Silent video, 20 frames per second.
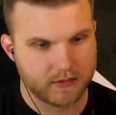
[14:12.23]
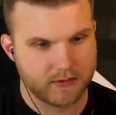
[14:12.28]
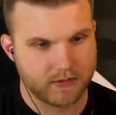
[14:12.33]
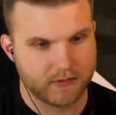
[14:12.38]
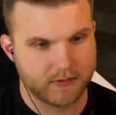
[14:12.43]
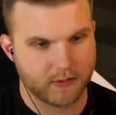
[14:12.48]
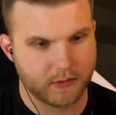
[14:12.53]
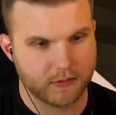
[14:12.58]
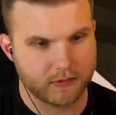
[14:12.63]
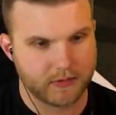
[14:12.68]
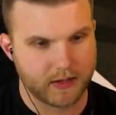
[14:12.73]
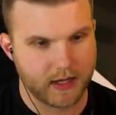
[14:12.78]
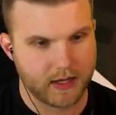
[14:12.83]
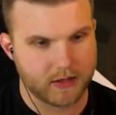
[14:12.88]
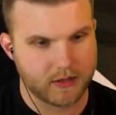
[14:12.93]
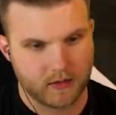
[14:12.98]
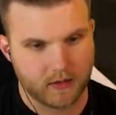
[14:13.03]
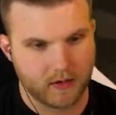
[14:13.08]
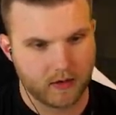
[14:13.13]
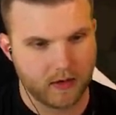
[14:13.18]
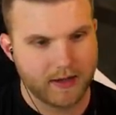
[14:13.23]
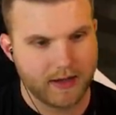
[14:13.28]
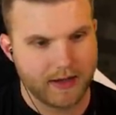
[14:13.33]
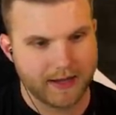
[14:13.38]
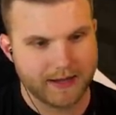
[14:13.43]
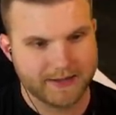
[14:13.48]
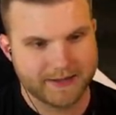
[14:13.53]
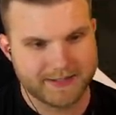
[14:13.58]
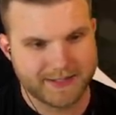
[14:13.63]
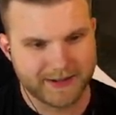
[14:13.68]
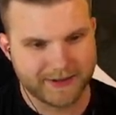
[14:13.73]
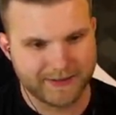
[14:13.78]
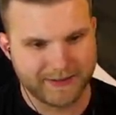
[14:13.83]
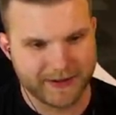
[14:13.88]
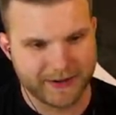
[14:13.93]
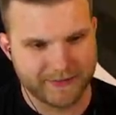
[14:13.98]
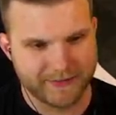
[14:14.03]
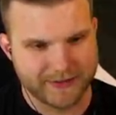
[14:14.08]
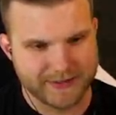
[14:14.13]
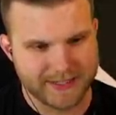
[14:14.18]
it's so sketch. Oh, I get so
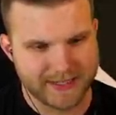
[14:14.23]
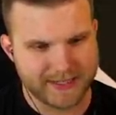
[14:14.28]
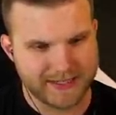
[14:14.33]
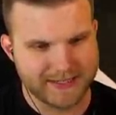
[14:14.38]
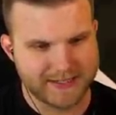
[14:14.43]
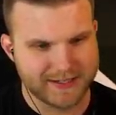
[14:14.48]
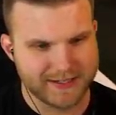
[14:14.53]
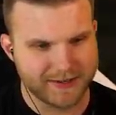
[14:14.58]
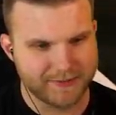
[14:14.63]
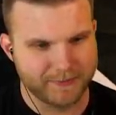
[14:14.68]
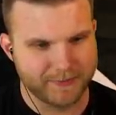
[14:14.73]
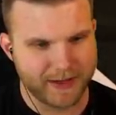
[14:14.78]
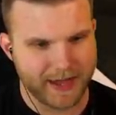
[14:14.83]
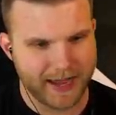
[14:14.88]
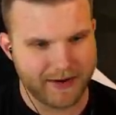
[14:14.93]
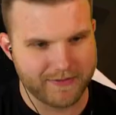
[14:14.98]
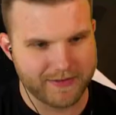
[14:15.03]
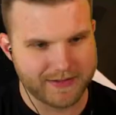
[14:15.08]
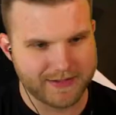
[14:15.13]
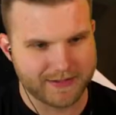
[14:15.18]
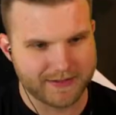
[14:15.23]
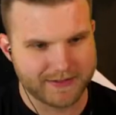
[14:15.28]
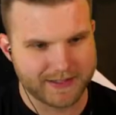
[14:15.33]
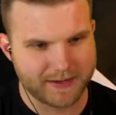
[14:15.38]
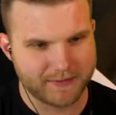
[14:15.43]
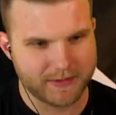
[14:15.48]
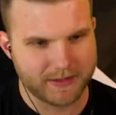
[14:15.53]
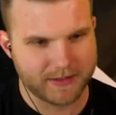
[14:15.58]
nervous each jump, every single time I